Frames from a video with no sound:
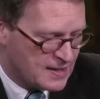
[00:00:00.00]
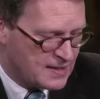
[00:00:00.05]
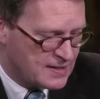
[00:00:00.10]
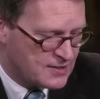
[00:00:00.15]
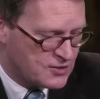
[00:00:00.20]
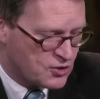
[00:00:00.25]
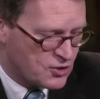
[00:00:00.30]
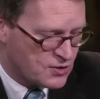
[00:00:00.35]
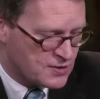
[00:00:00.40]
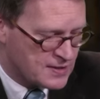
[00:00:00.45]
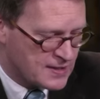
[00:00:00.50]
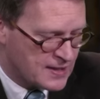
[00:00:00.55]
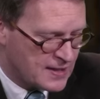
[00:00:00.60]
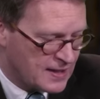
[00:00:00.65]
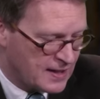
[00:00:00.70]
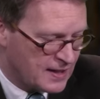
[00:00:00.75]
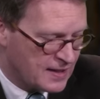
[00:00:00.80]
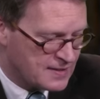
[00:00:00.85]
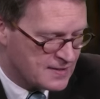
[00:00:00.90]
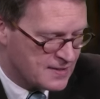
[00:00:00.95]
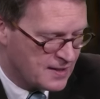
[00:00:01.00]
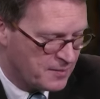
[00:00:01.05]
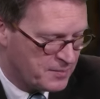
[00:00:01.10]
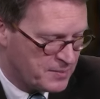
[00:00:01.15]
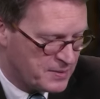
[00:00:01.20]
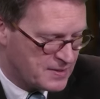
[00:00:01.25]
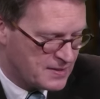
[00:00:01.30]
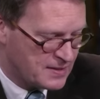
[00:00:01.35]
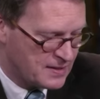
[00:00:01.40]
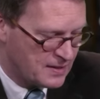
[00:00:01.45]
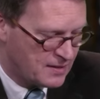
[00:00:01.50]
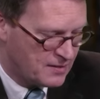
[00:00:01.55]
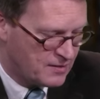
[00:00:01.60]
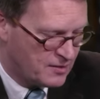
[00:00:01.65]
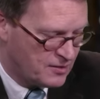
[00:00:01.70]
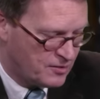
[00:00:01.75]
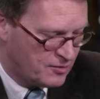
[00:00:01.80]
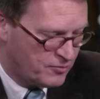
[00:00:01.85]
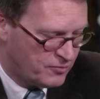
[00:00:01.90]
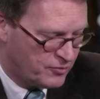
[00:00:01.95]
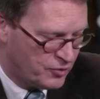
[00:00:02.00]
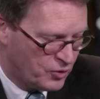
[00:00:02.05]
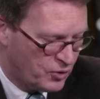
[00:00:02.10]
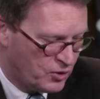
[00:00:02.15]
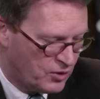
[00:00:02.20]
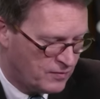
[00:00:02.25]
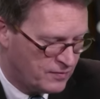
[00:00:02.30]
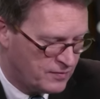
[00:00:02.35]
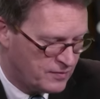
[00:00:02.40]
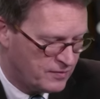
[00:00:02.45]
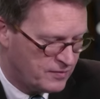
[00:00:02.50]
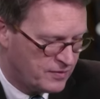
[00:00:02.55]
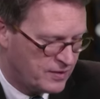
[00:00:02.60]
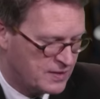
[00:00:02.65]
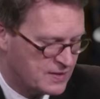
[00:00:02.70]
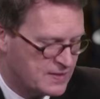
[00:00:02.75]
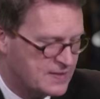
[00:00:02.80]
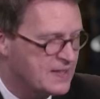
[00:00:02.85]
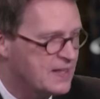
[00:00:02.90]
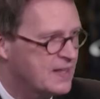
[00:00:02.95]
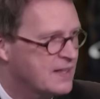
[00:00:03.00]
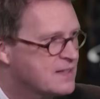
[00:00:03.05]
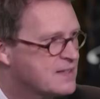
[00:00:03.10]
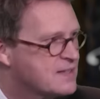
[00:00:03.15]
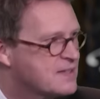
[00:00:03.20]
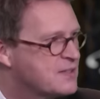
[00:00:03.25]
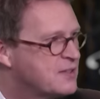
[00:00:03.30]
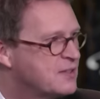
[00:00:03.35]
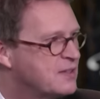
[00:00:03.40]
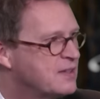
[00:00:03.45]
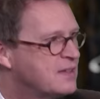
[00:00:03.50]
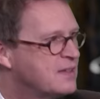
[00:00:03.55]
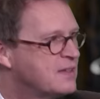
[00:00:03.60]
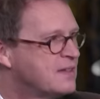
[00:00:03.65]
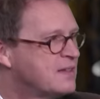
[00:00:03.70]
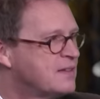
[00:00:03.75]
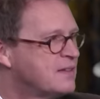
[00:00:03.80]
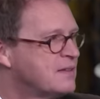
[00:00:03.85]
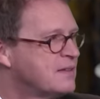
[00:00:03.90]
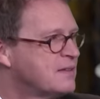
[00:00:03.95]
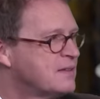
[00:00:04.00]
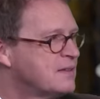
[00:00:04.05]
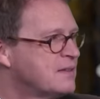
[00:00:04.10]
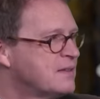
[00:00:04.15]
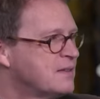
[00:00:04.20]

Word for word: he's just teeing us up, isn't he? For yeah, I mean, yeah. I I would